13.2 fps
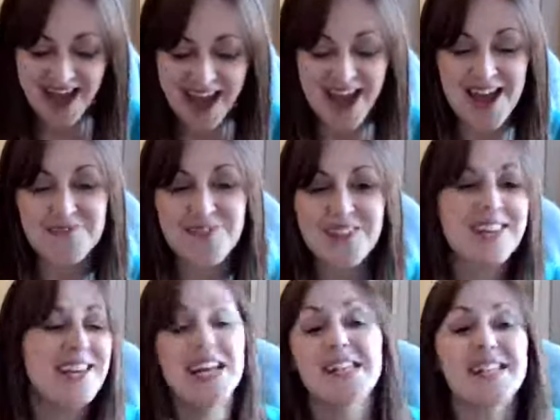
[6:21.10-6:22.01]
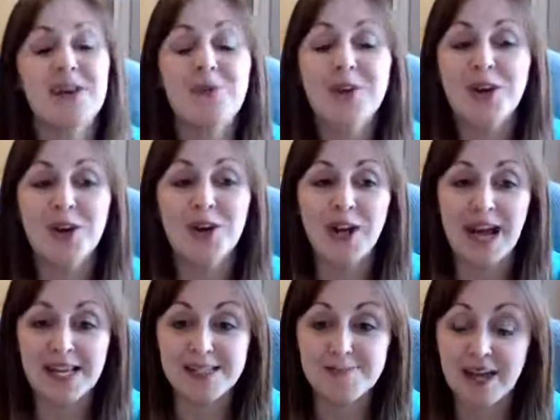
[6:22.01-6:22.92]
The next thing we're going to look
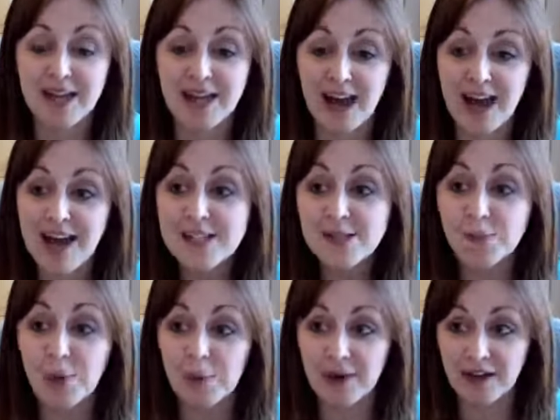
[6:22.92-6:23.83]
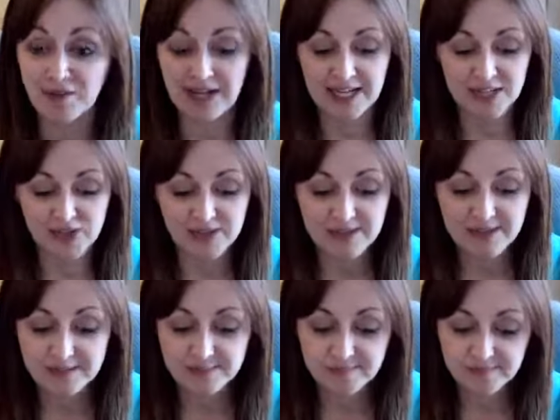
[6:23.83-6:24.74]
at is PR, so public
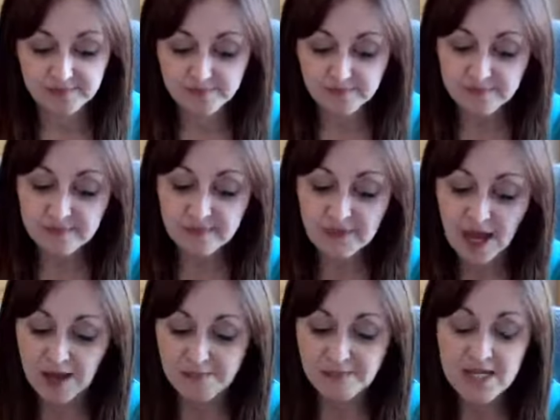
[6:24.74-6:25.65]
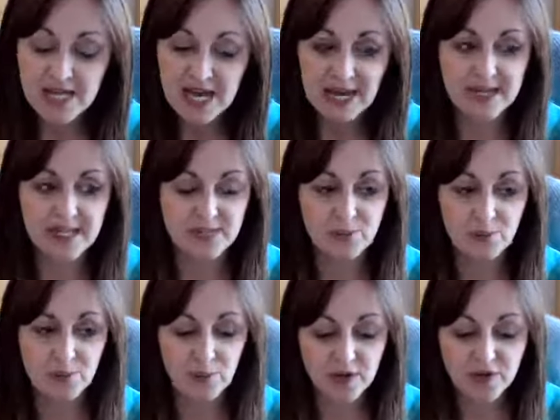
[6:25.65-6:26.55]
relations. And it's
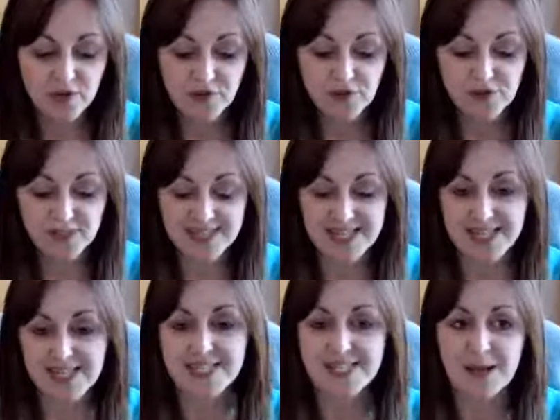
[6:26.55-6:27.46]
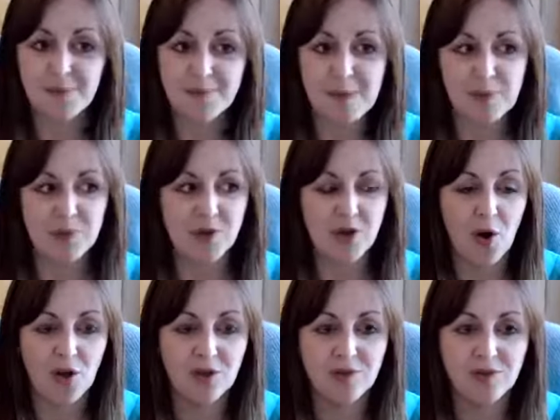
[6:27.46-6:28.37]
one of those things that maybe we
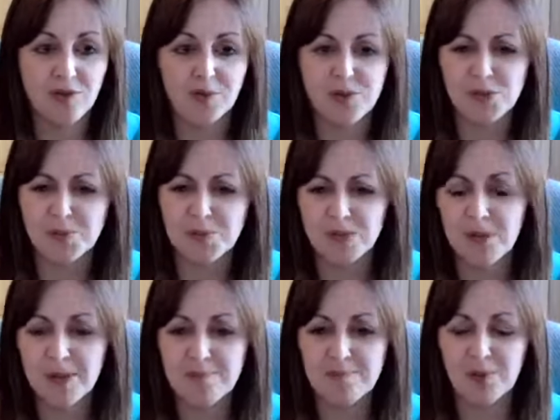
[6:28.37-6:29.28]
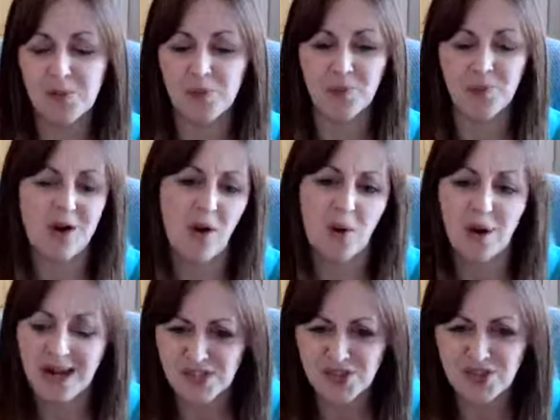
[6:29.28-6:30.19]
all know we should be doing, but we're not
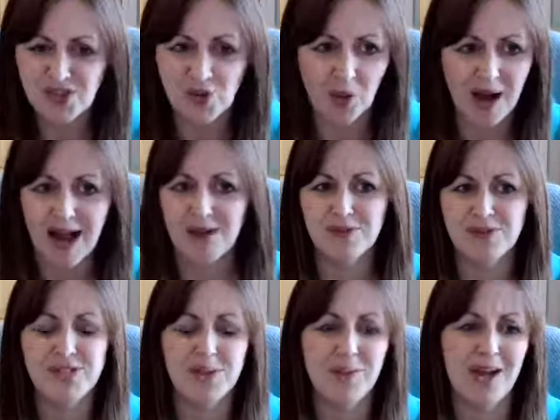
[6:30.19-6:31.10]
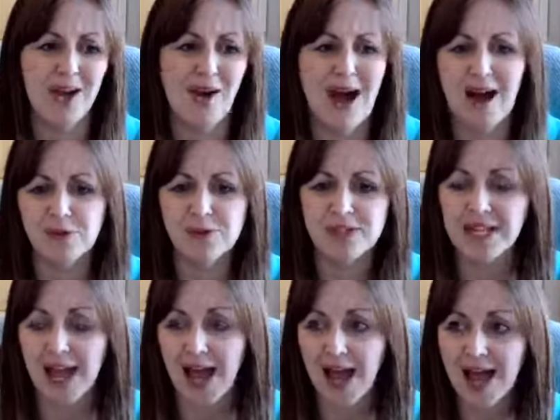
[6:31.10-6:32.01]
quite sure how to do it or how to
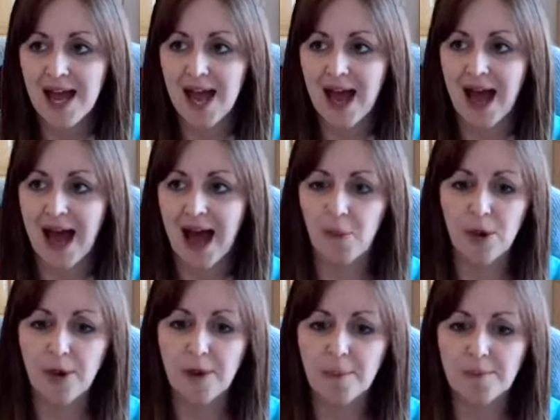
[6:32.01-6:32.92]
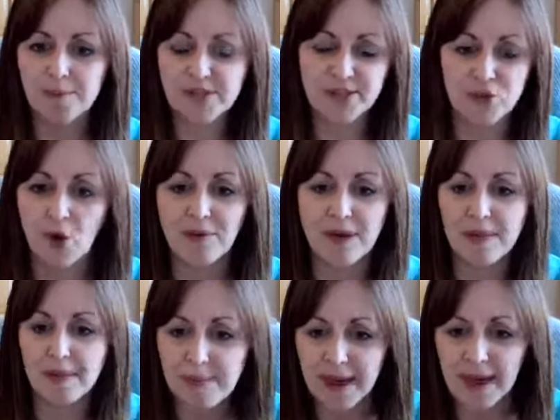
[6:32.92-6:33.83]
get our story
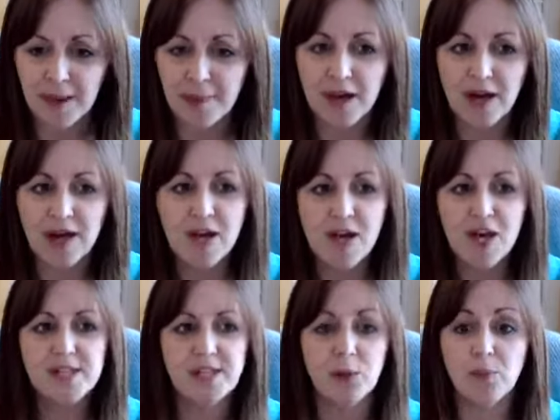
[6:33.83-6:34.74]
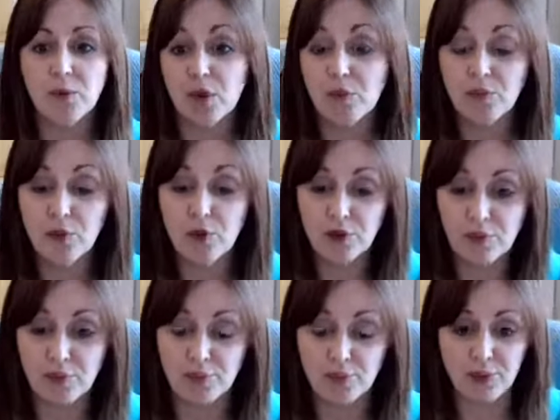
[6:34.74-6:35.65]
in the paper. So I'm going to run
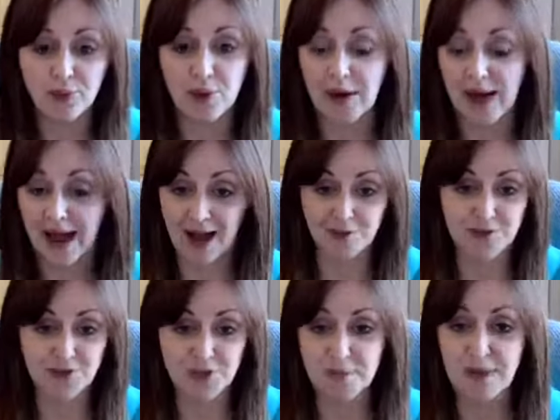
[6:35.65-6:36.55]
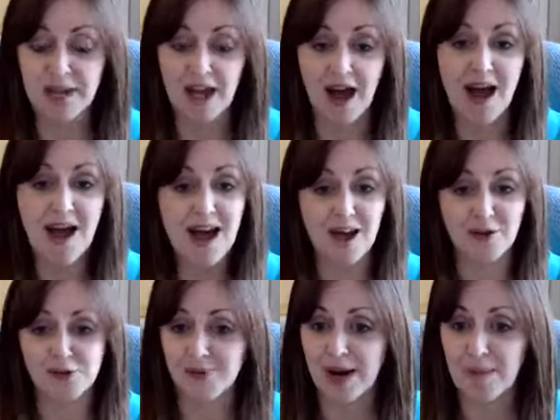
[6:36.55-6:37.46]
through how to do PR, how
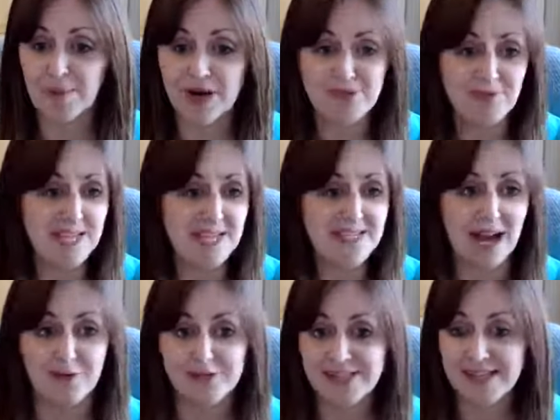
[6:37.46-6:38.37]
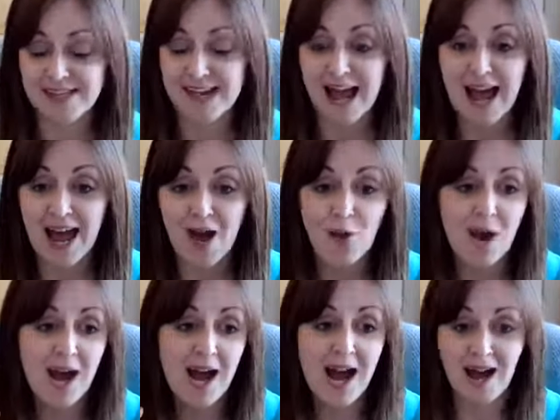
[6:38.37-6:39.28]
to write a press release, how to send it out,
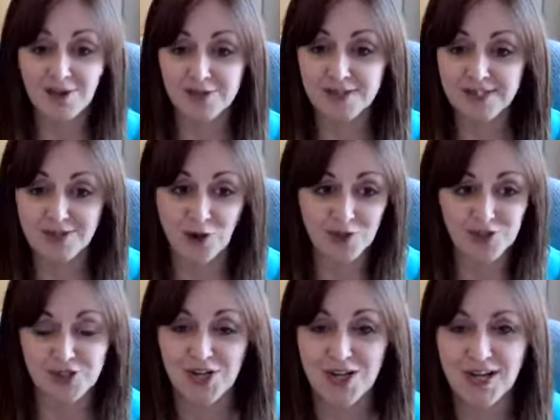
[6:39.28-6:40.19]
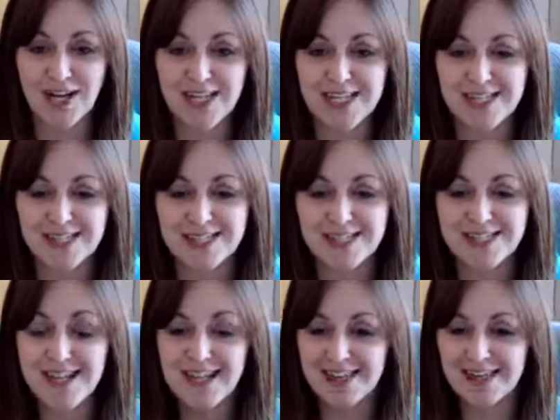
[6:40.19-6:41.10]
how to talk to journalists,
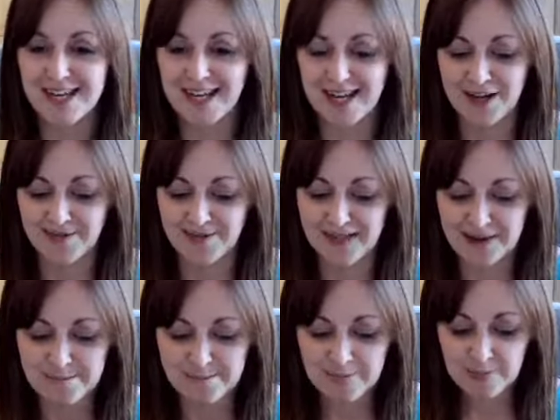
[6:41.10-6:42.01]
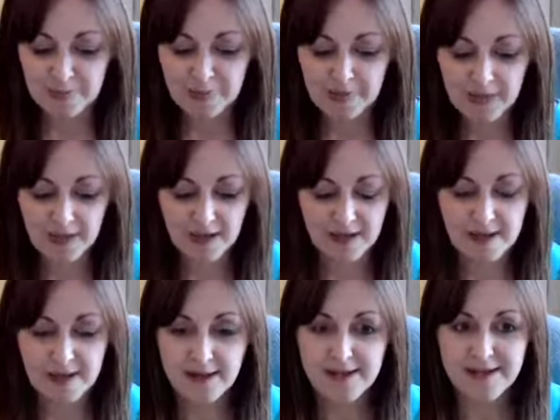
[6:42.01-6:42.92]
that kind of thing.
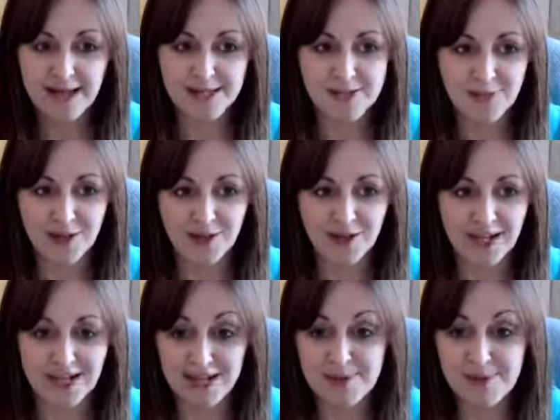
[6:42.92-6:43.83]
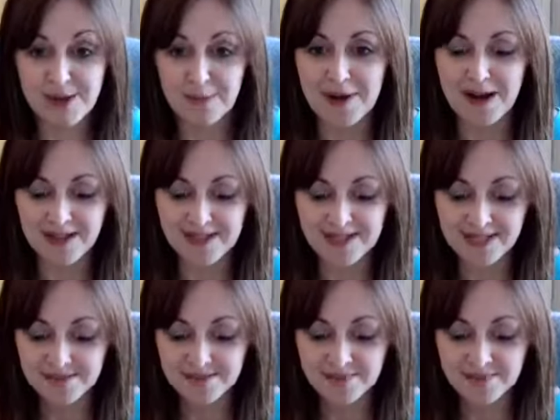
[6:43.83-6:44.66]
Next, we're going to look at email marketing.